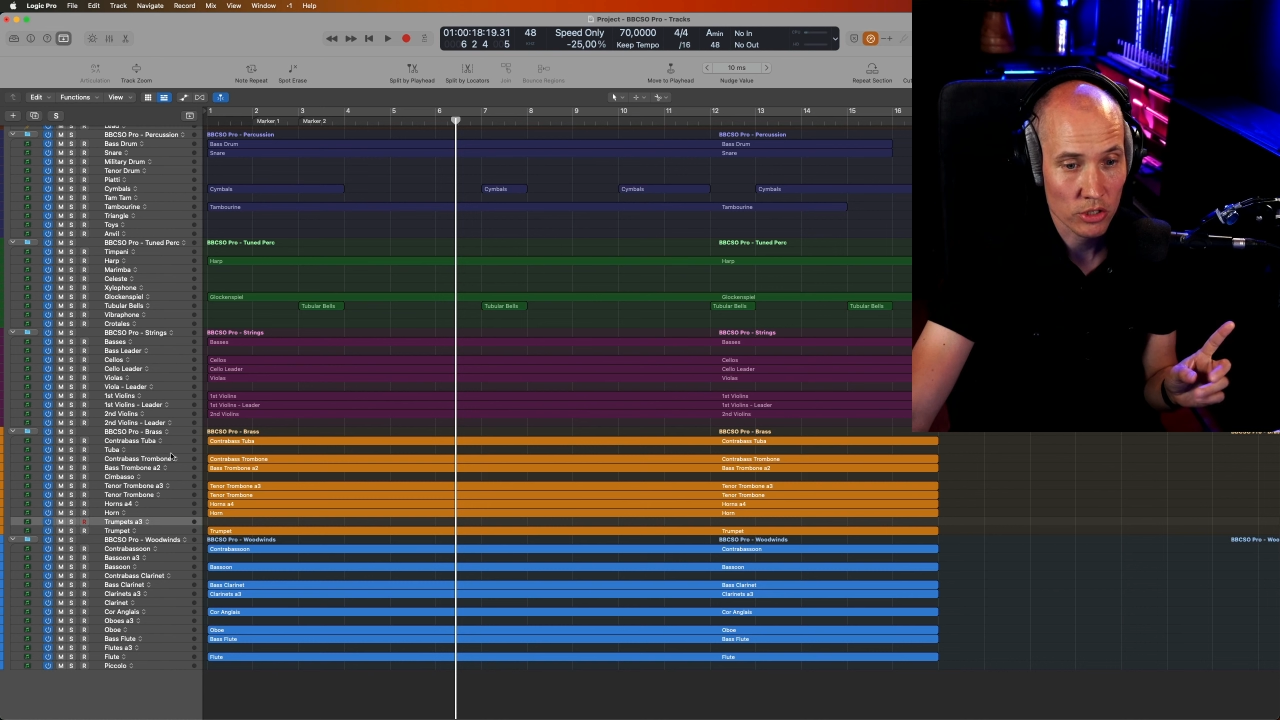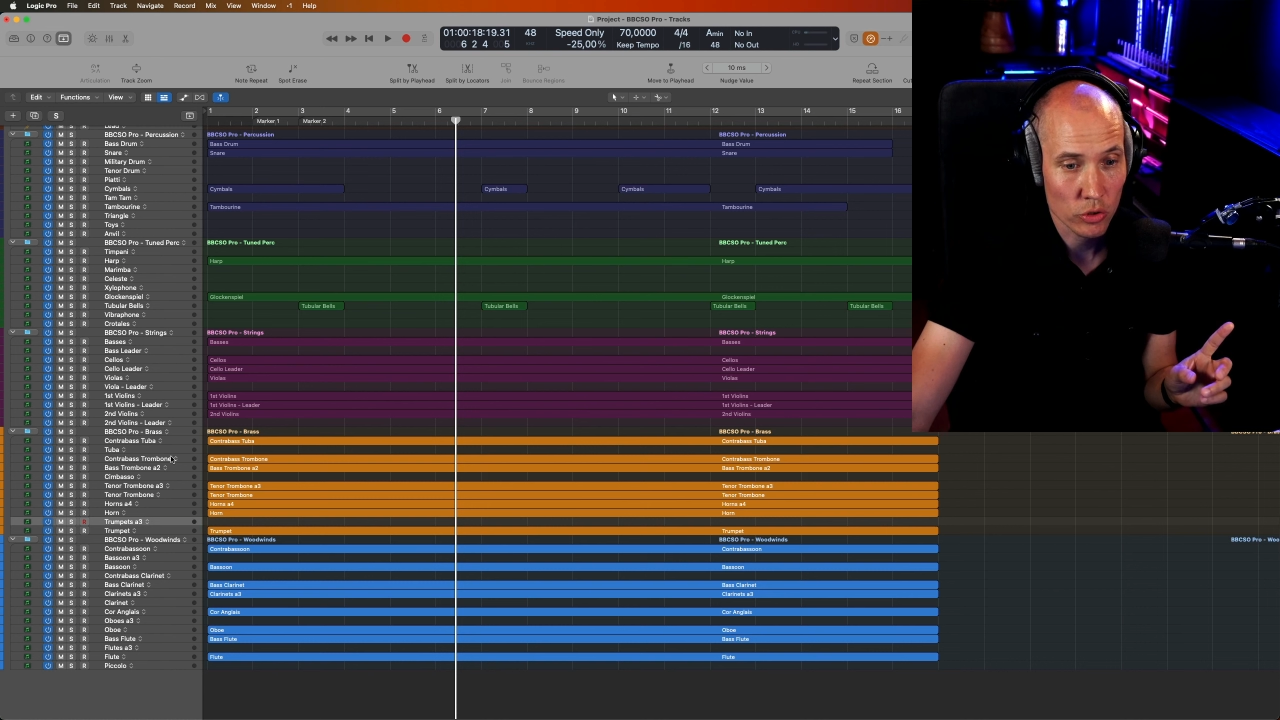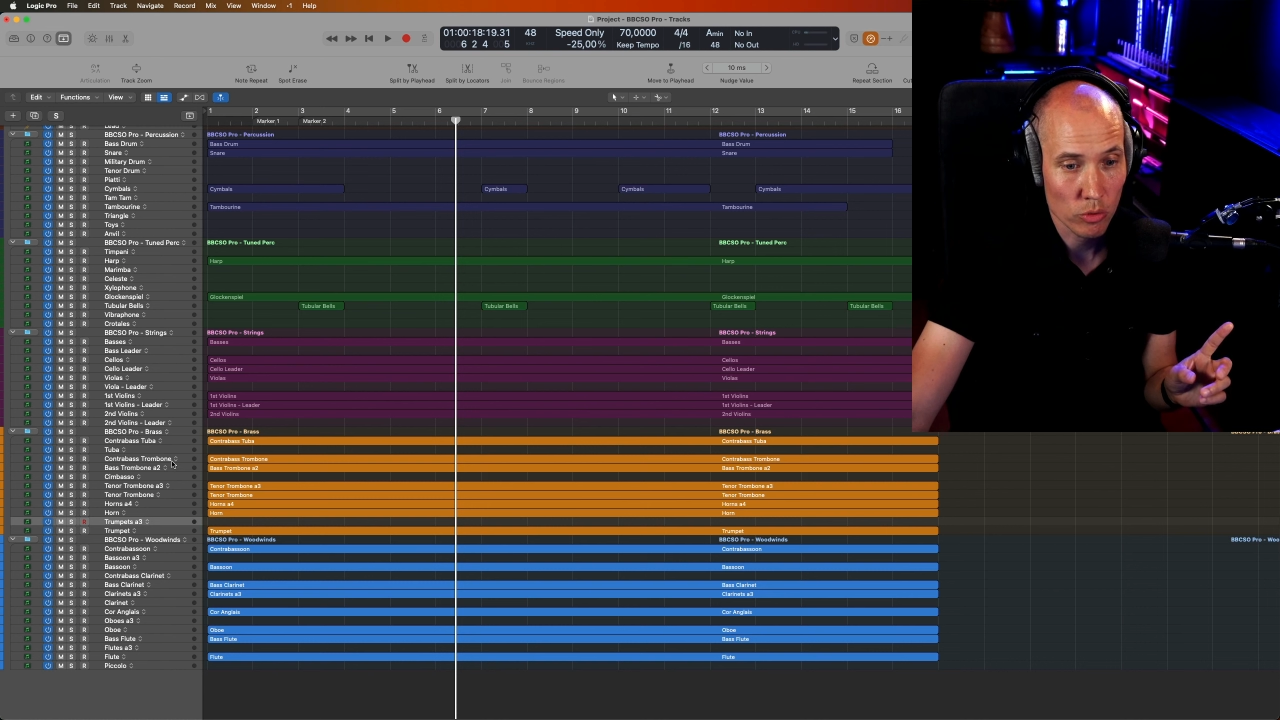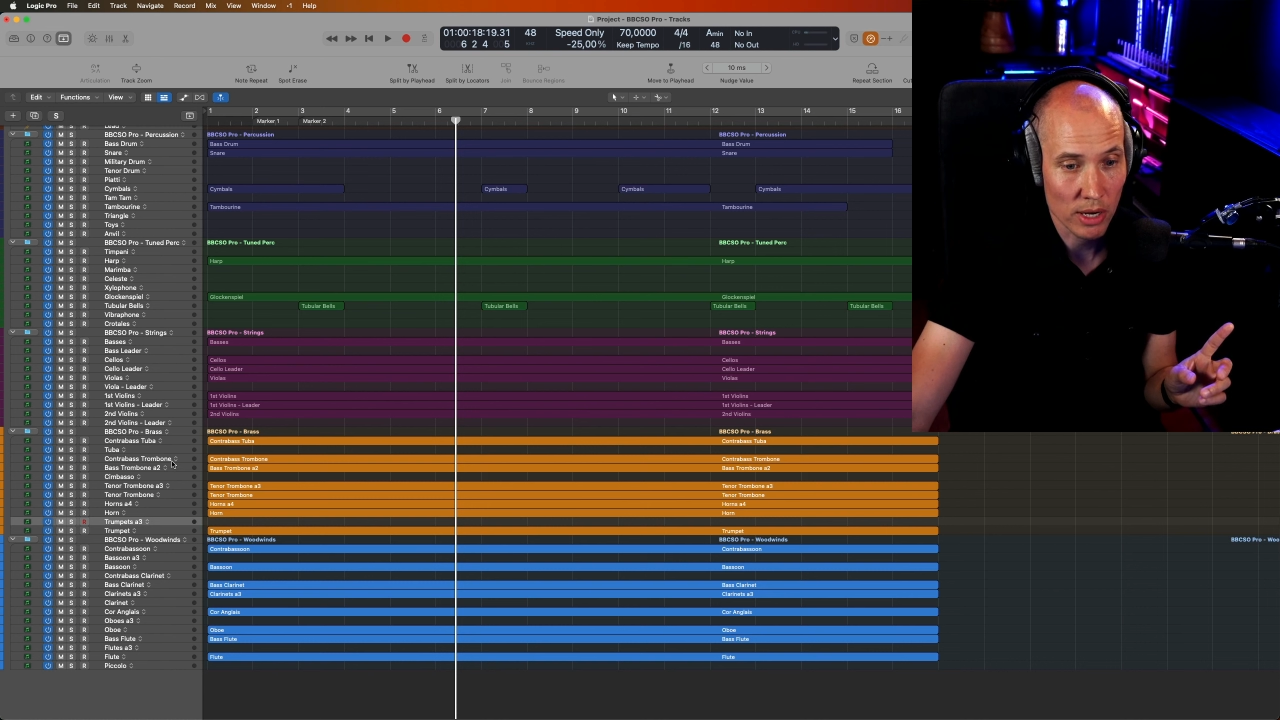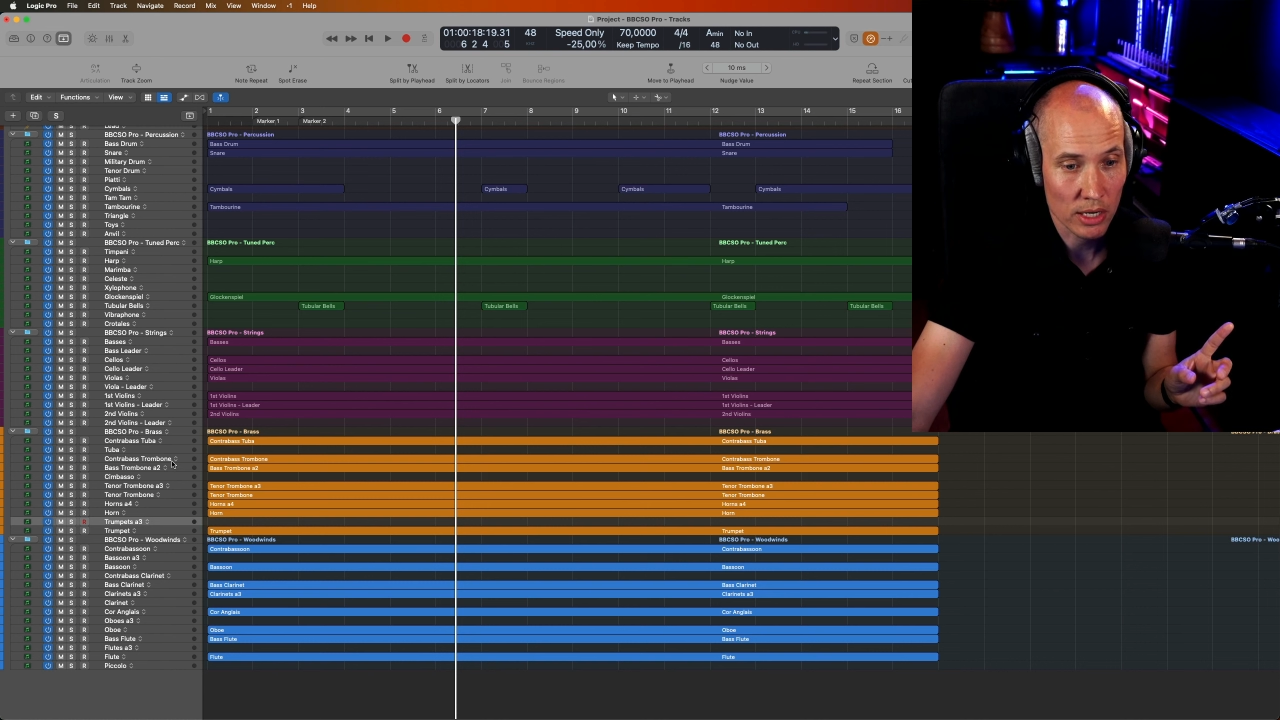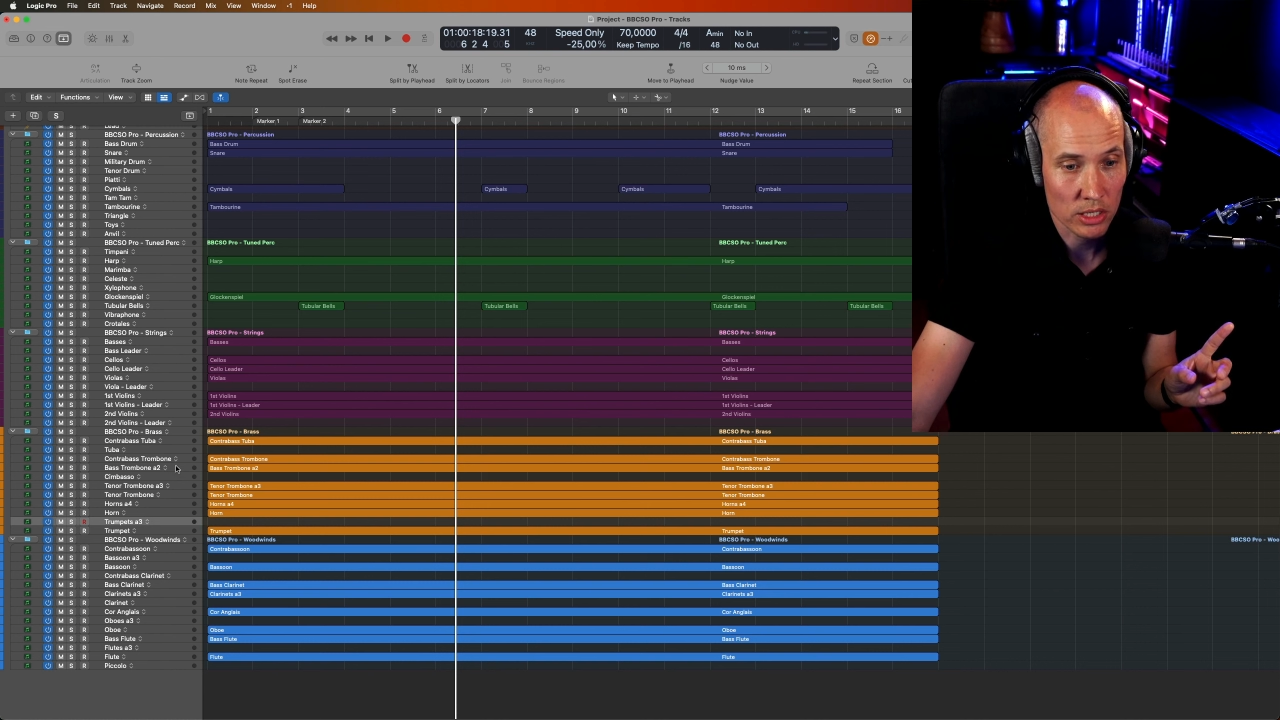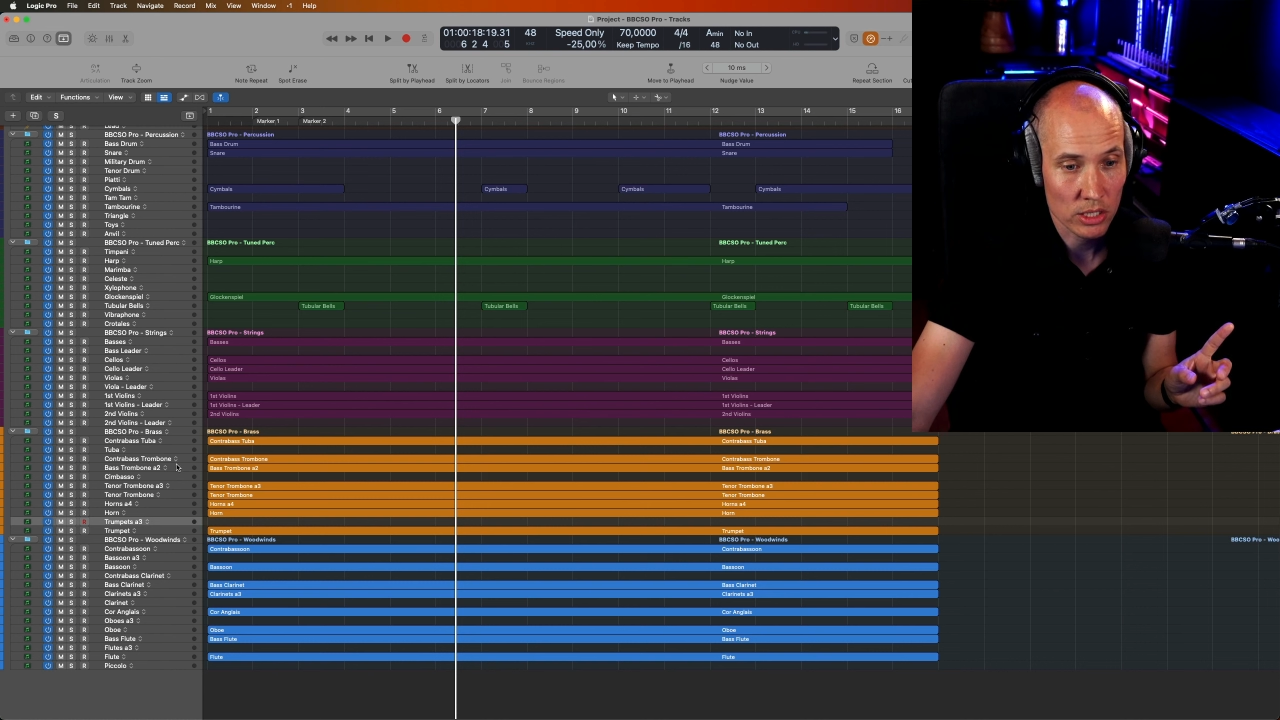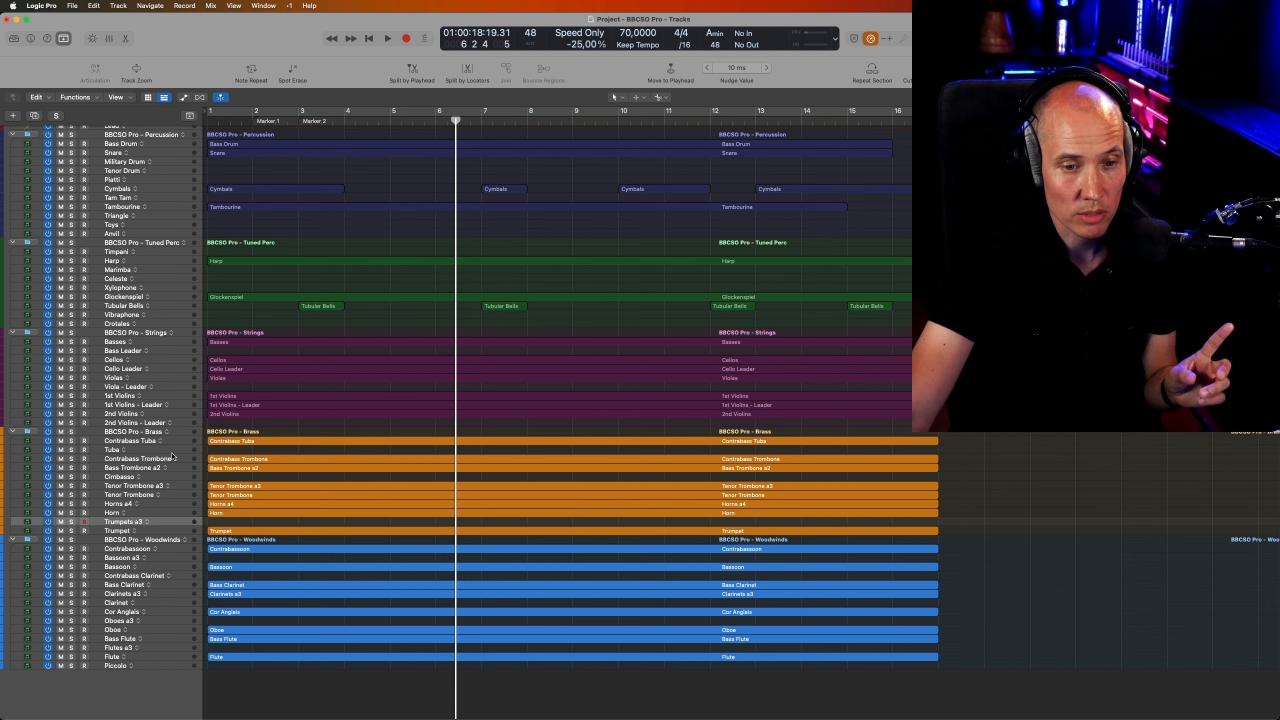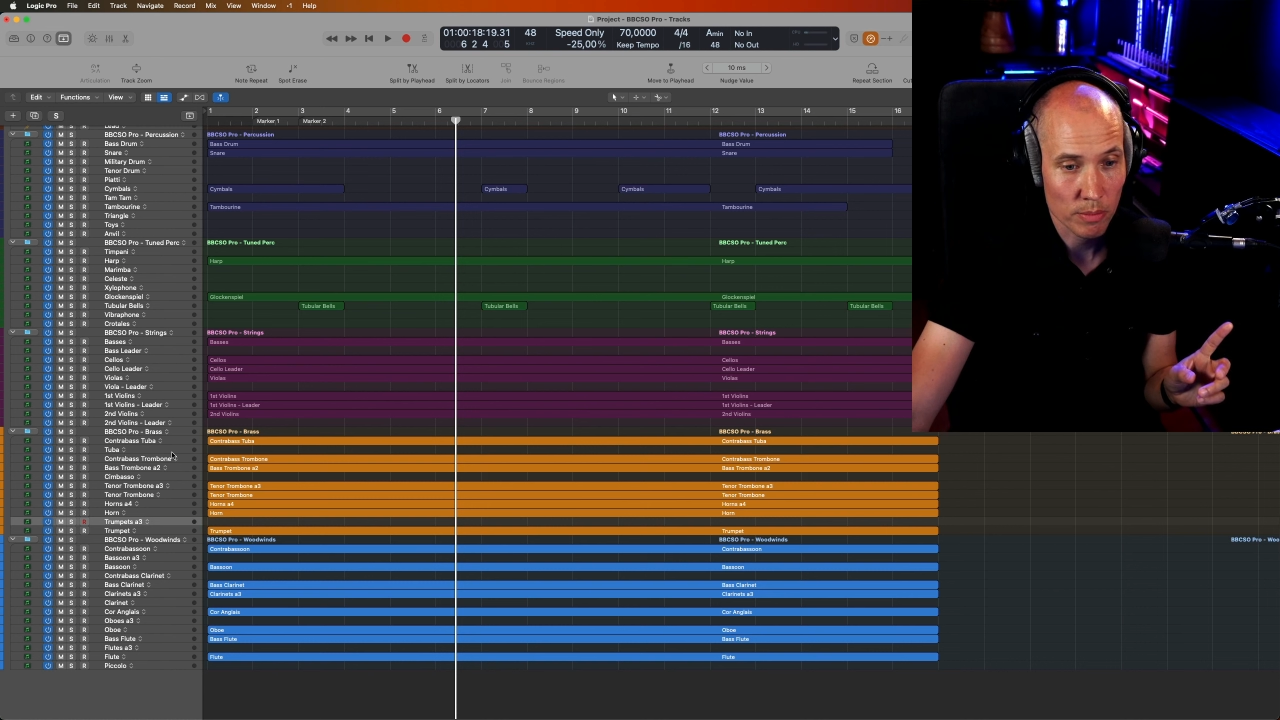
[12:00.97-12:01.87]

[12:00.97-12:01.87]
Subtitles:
tubas,